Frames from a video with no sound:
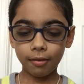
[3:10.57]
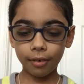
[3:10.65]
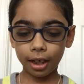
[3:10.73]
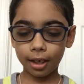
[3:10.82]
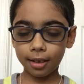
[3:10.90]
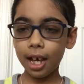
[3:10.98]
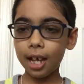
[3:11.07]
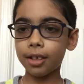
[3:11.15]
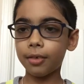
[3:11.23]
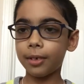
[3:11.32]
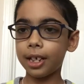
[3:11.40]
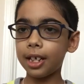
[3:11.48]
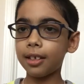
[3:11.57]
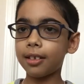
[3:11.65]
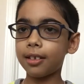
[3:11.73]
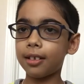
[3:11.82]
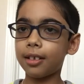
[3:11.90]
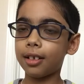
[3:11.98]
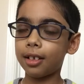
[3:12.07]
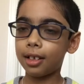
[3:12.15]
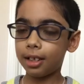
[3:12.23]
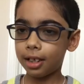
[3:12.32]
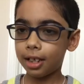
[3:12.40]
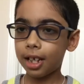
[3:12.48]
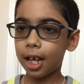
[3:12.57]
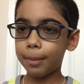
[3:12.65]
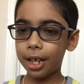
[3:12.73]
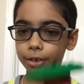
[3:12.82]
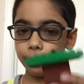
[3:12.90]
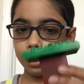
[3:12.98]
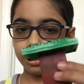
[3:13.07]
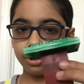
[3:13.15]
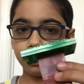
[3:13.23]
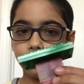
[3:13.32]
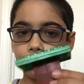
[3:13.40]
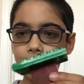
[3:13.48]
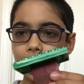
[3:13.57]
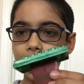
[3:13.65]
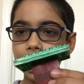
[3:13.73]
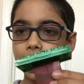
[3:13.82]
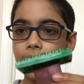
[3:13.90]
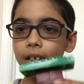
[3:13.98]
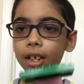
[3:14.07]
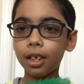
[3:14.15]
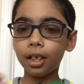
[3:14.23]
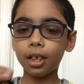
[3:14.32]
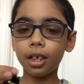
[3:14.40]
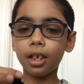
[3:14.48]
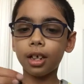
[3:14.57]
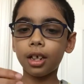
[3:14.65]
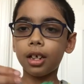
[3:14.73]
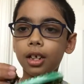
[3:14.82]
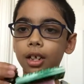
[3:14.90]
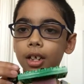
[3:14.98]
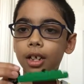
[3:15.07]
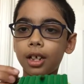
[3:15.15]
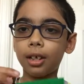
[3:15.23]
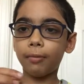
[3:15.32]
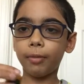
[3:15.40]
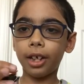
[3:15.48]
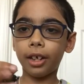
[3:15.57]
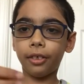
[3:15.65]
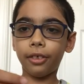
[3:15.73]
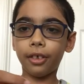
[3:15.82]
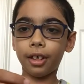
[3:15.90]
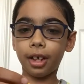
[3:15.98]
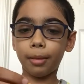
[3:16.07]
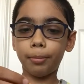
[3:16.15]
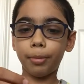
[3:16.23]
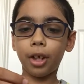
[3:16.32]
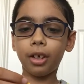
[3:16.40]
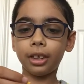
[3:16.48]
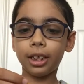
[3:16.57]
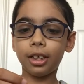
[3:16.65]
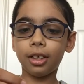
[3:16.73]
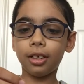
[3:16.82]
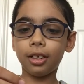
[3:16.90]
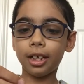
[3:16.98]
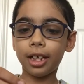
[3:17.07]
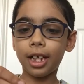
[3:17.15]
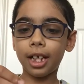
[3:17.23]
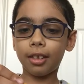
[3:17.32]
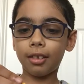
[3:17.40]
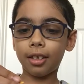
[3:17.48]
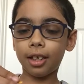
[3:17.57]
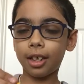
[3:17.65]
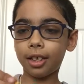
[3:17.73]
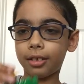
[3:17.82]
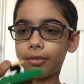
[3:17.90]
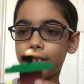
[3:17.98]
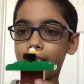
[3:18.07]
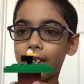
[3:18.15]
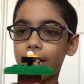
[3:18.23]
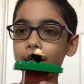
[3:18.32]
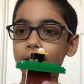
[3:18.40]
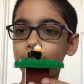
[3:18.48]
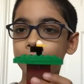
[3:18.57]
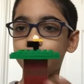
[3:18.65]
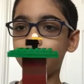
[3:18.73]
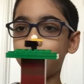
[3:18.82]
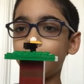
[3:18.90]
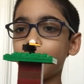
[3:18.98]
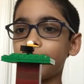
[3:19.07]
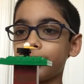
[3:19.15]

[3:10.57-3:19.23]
For accessories, I made you a tree with a bald eagle. It's, yeah, there we go.